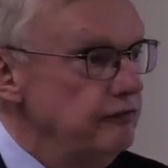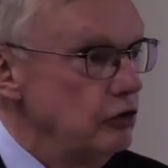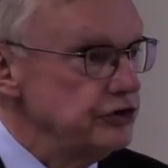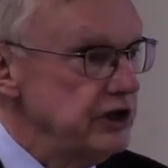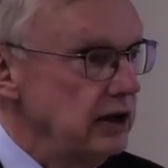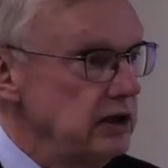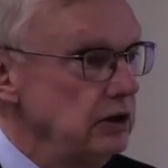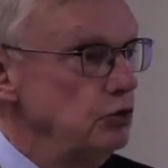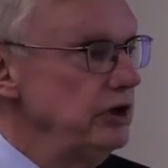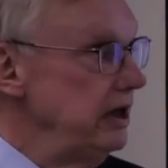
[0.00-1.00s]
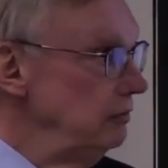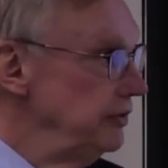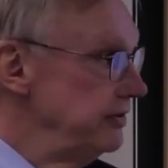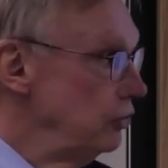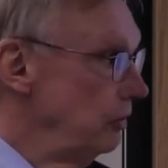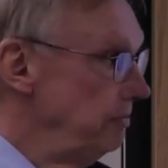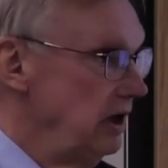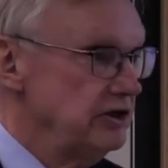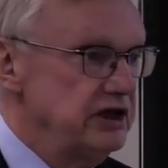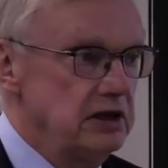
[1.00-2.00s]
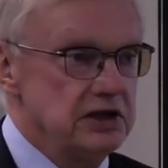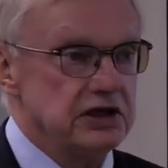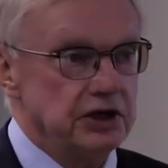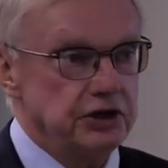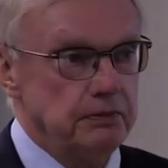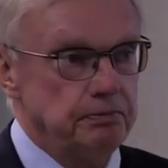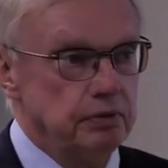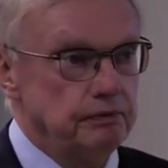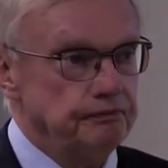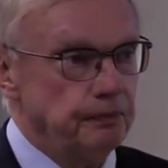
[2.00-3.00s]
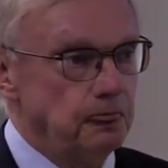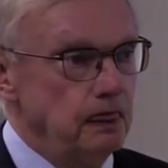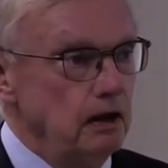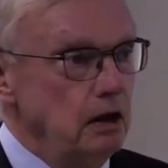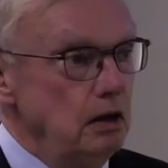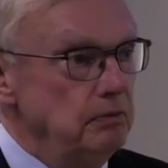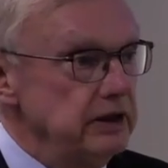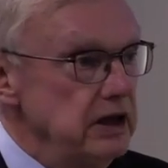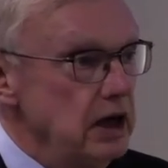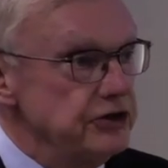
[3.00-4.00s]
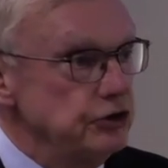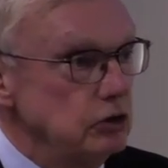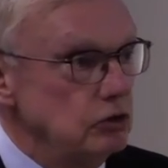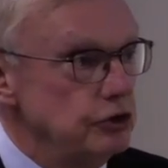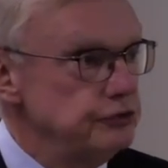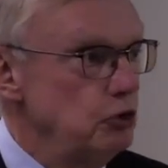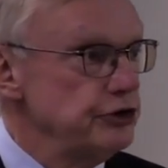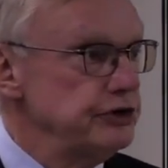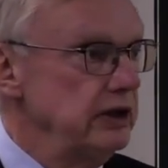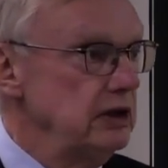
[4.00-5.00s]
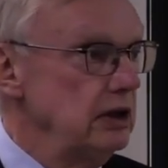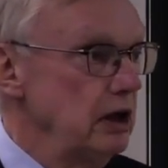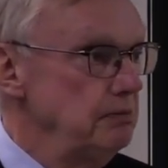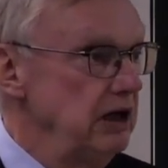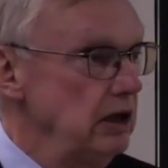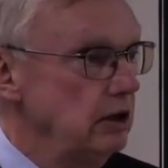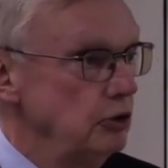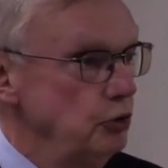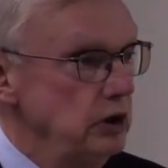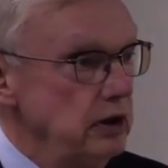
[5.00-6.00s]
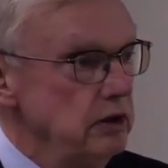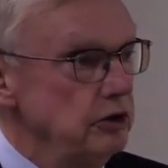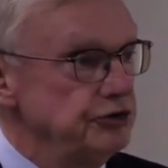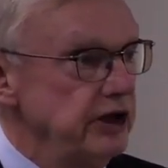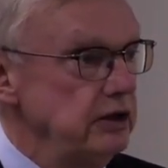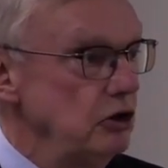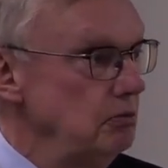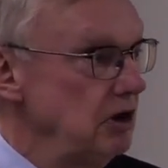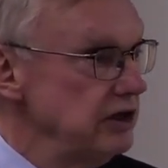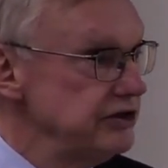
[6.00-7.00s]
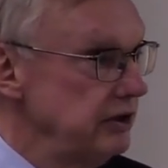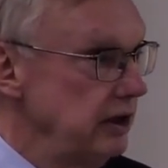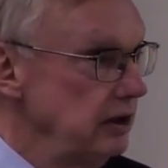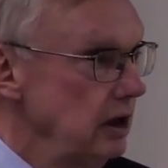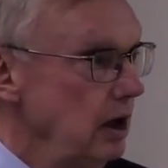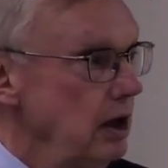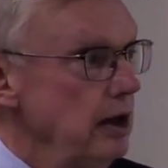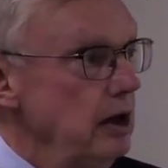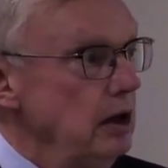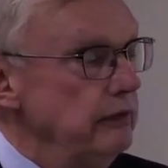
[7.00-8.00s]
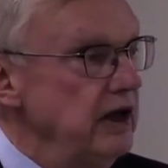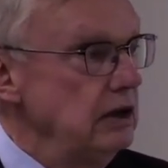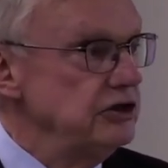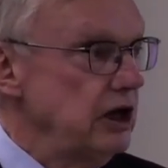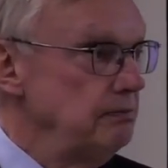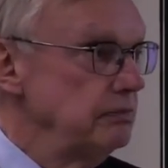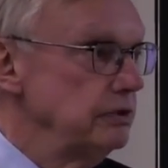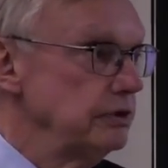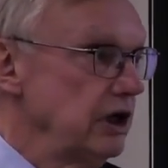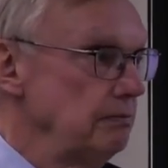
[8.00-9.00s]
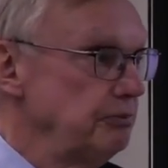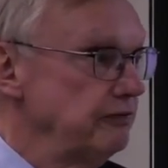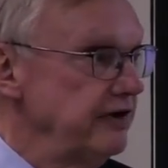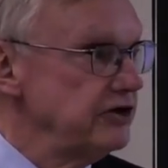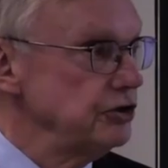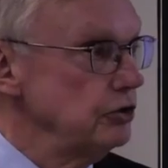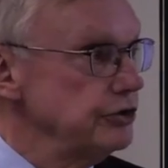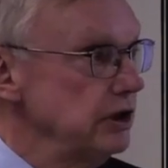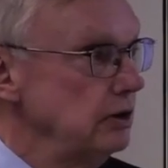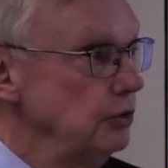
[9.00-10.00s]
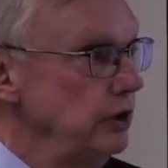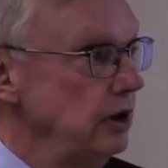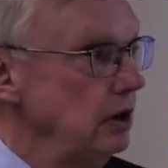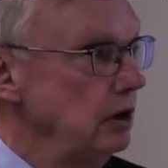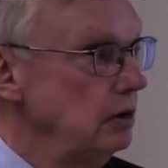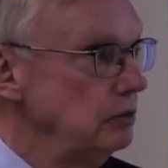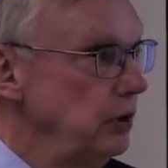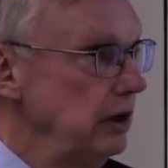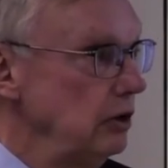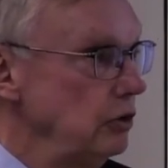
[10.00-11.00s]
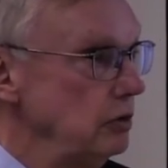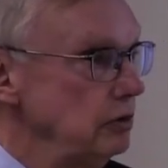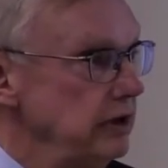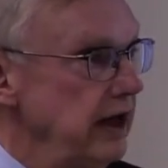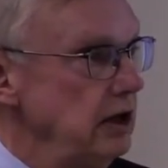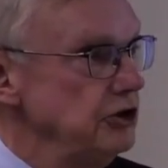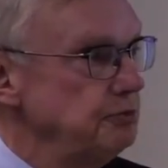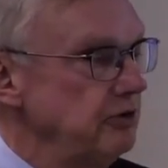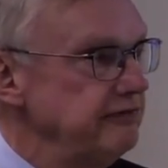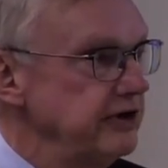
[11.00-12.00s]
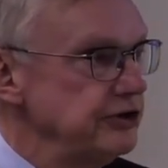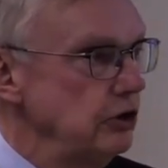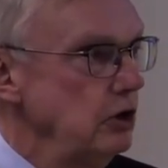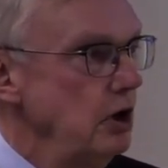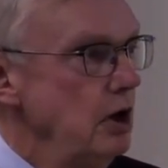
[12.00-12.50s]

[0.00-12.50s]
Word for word: for starting to deal with European citizenship. But the answer, of course, was that it had been included in the Treaty of Maastricht. Then some, some professors, including a well-known Danish professor,